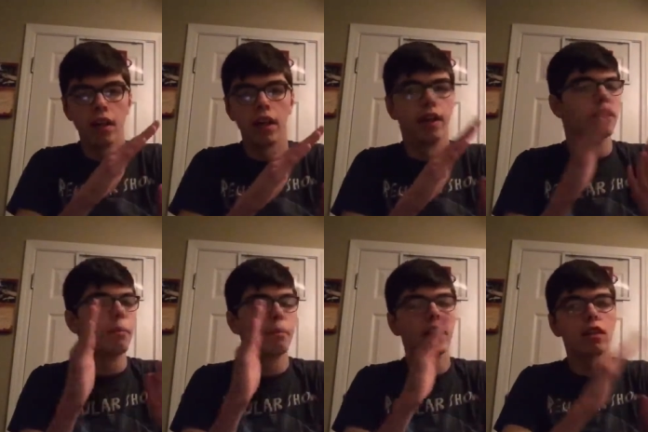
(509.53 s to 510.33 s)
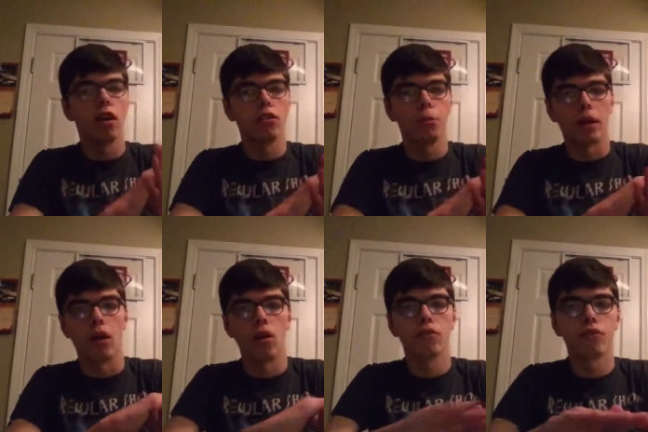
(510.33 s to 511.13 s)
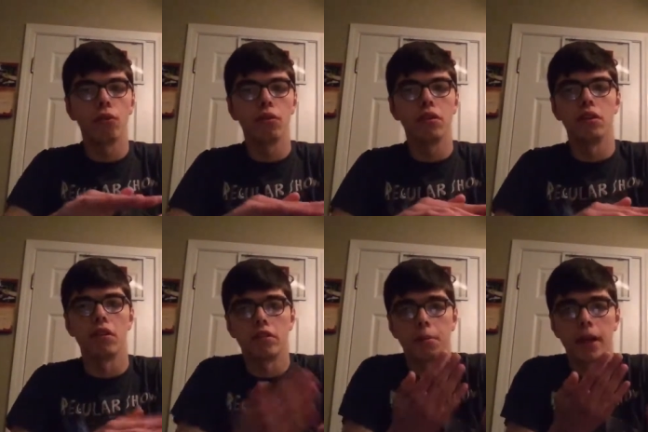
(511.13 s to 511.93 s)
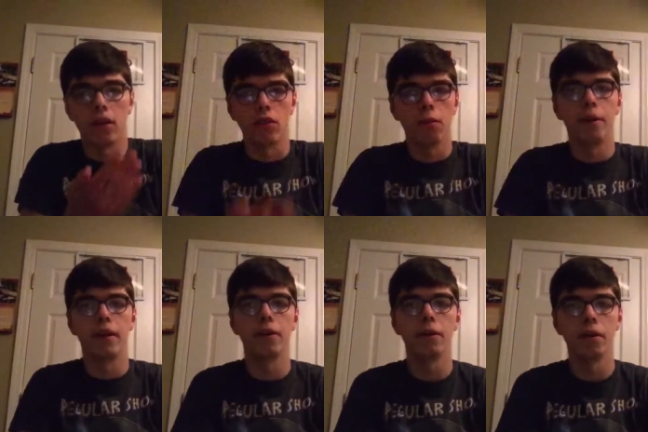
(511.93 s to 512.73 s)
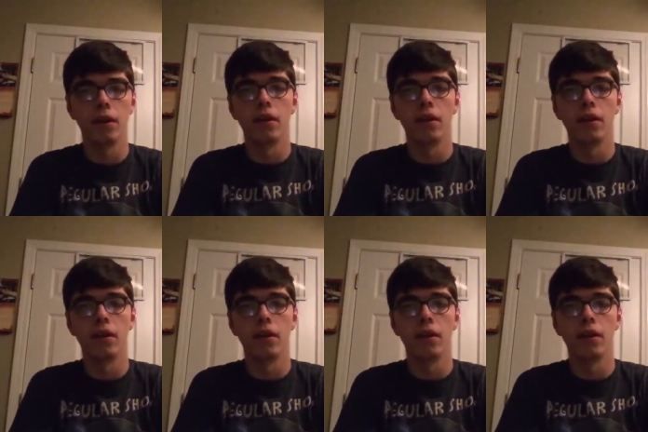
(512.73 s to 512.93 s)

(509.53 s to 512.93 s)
and they made it a little bit colorful, you know, to make it look better.